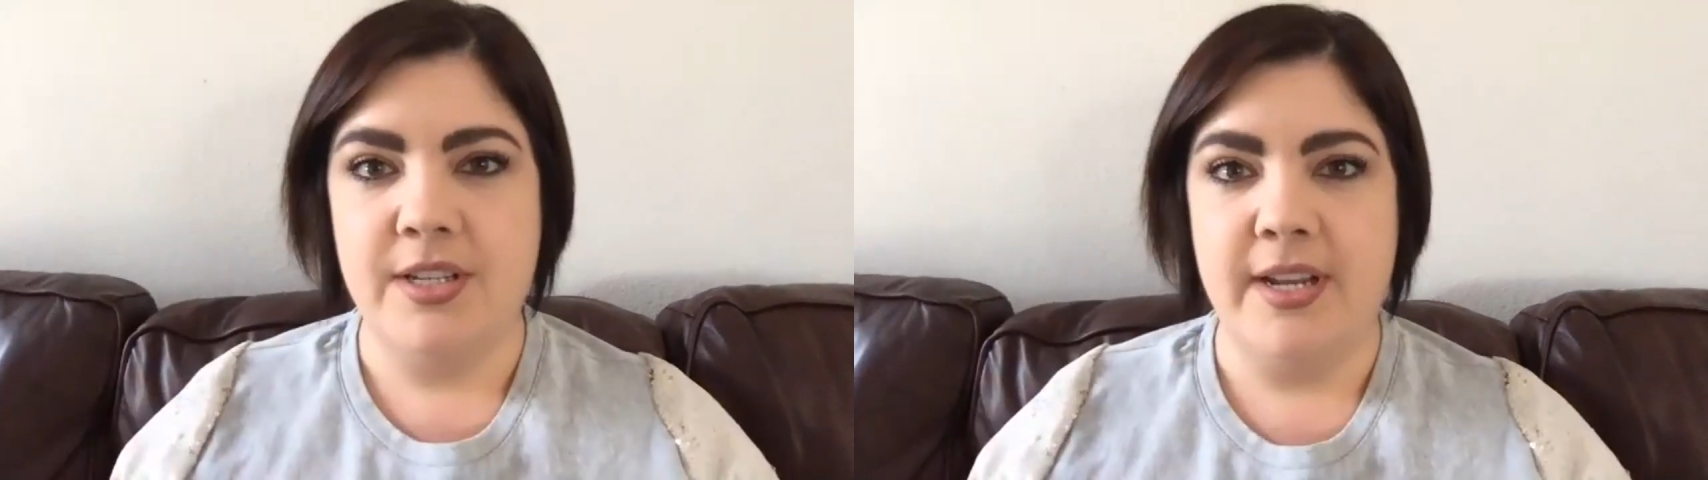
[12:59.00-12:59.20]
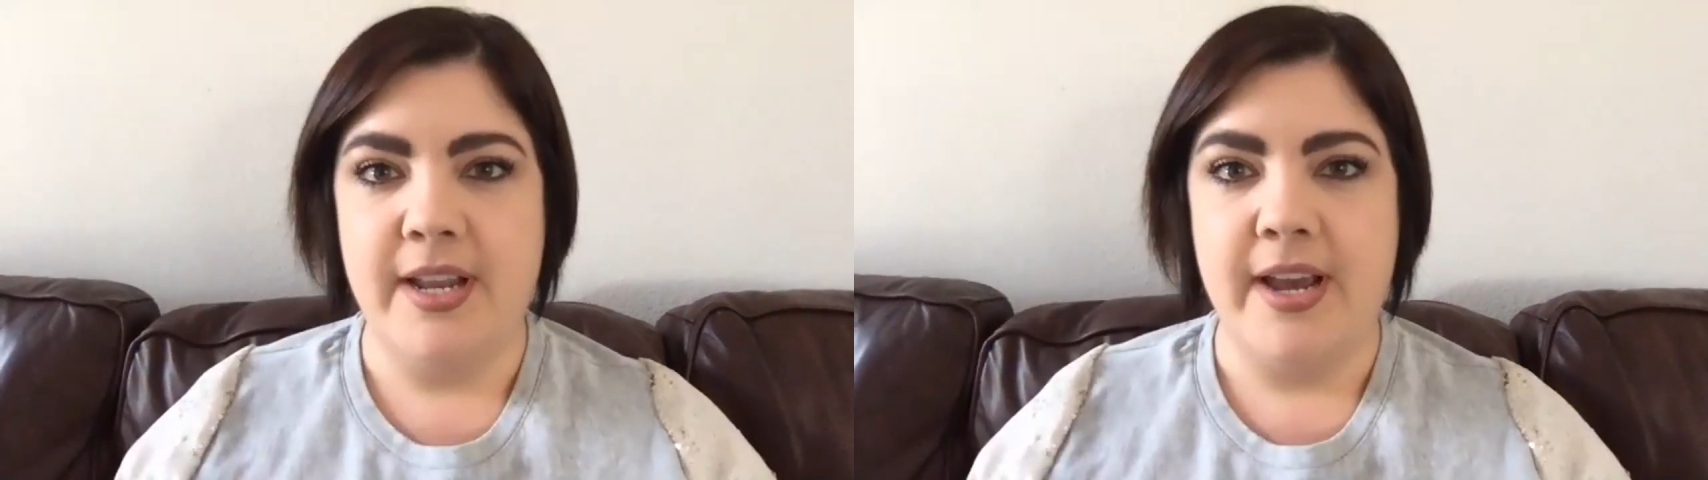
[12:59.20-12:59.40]

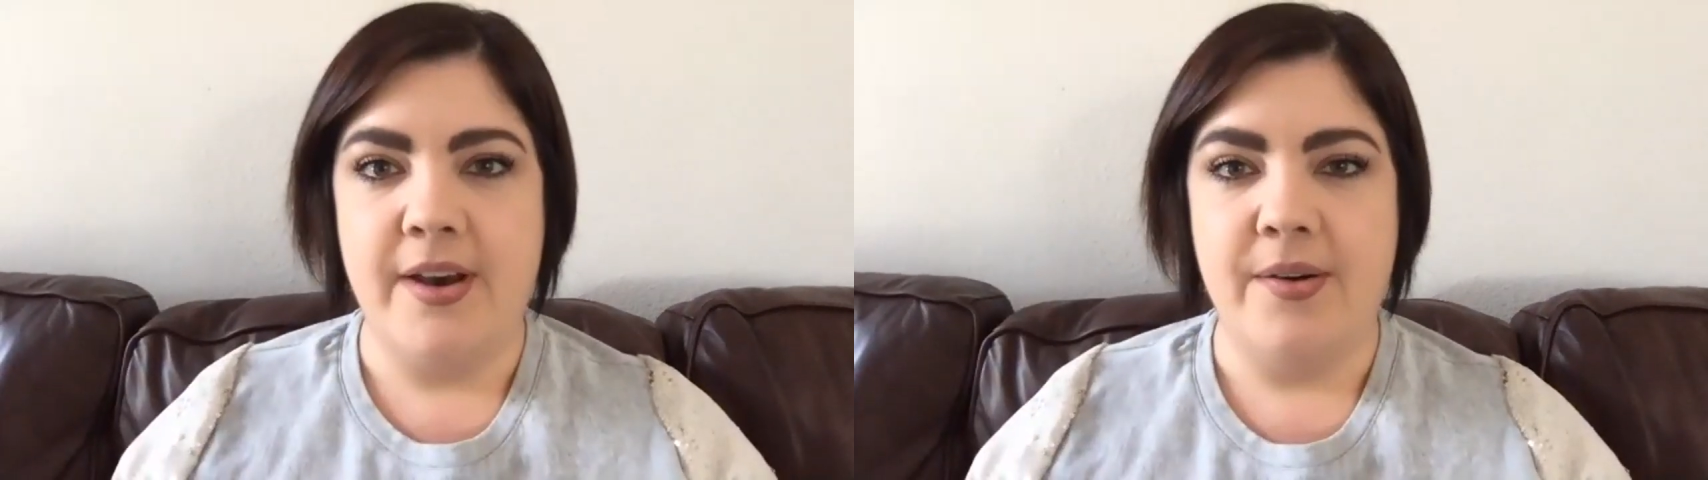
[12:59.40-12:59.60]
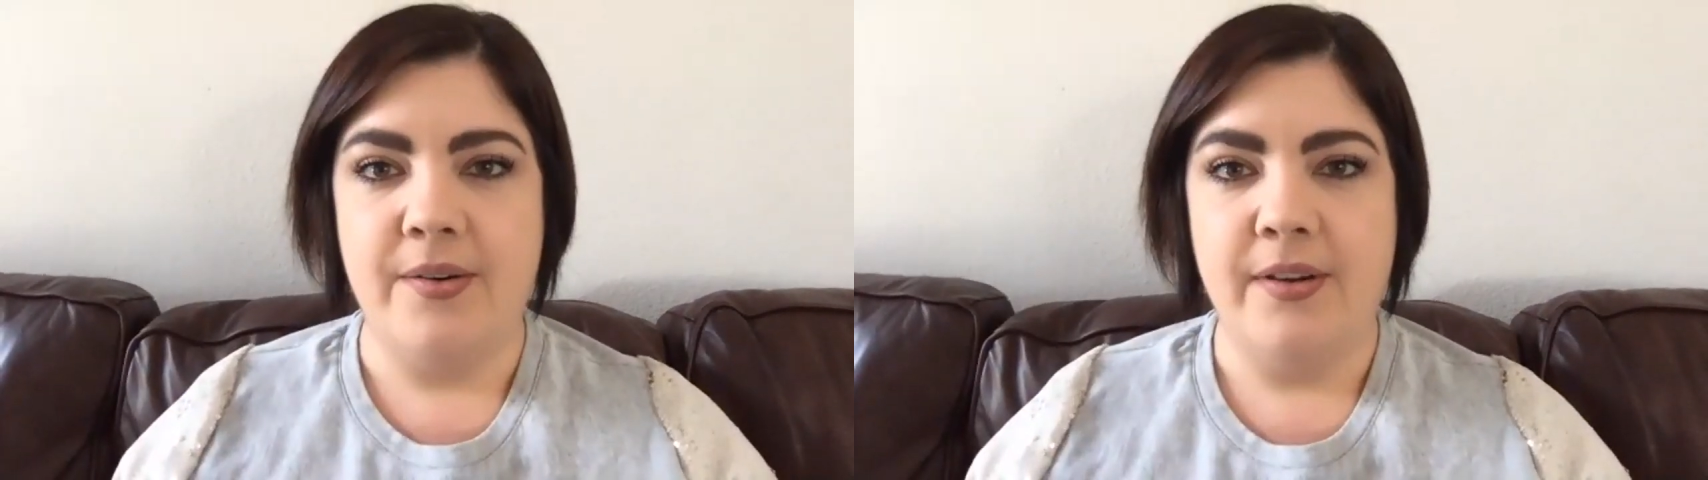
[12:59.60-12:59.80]

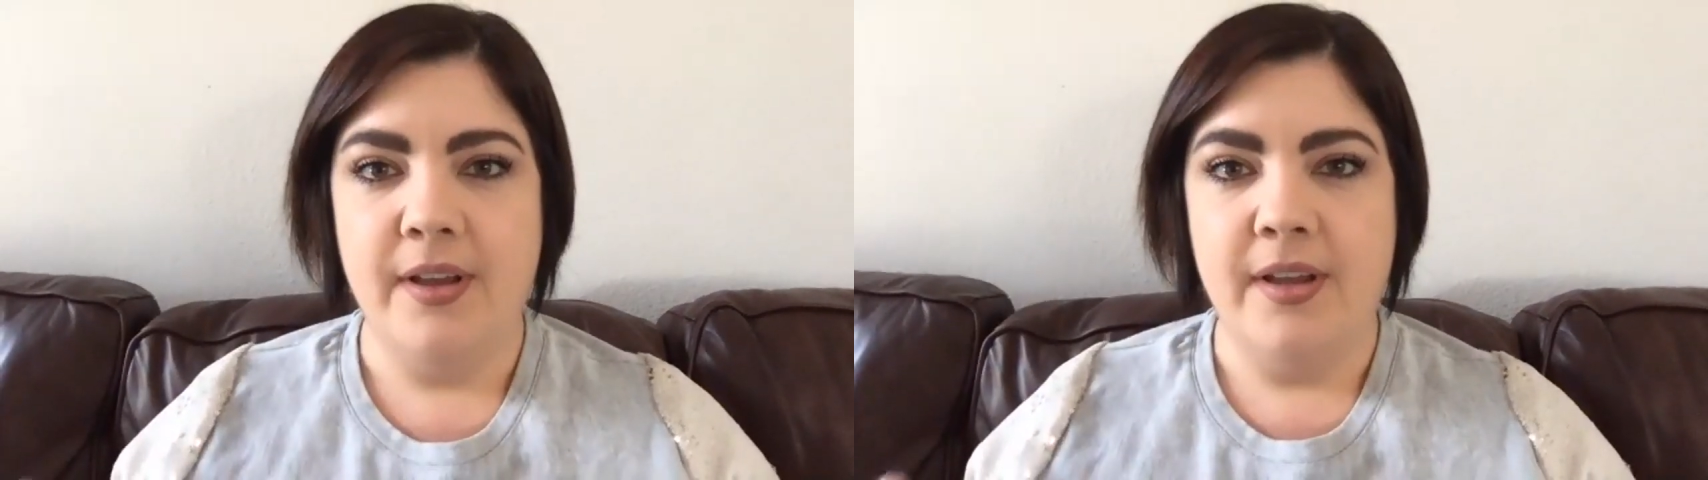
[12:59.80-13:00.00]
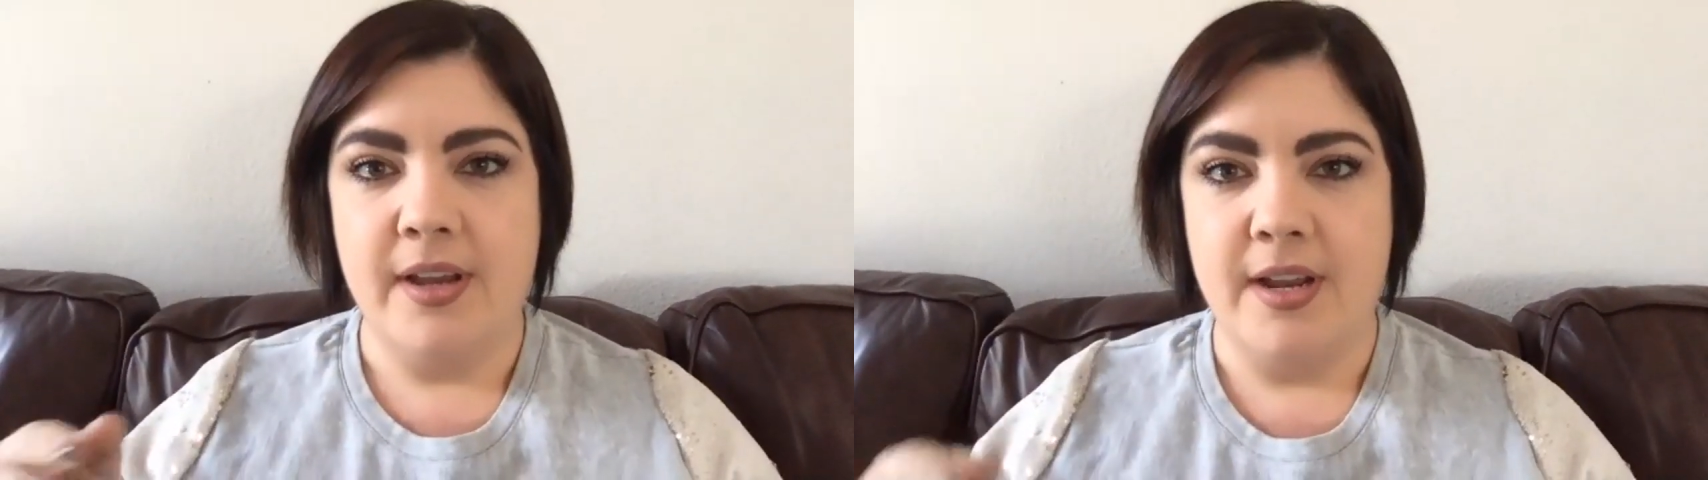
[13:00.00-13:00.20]
now,
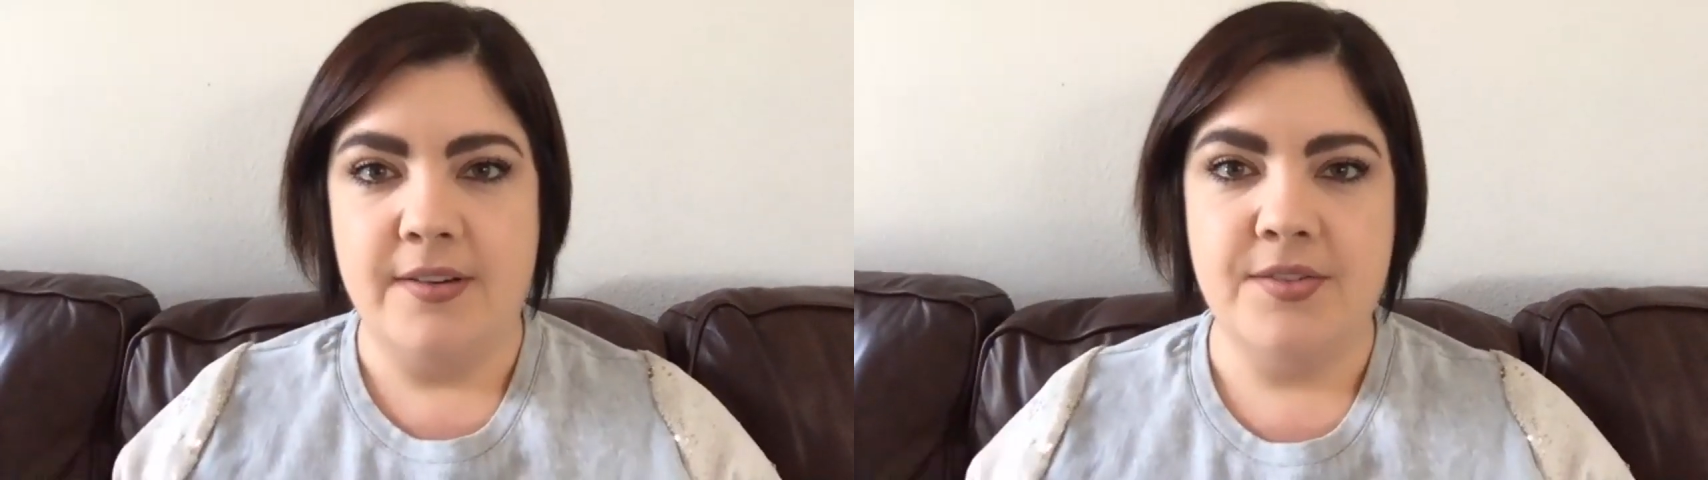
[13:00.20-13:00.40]
kind